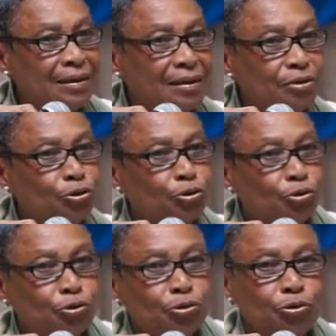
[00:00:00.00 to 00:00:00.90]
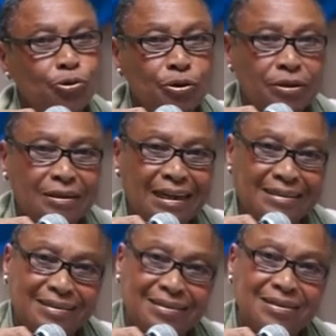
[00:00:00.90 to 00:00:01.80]
into
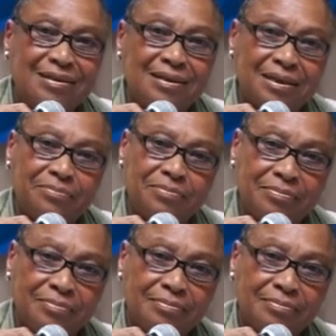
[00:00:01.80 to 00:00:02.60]
that time.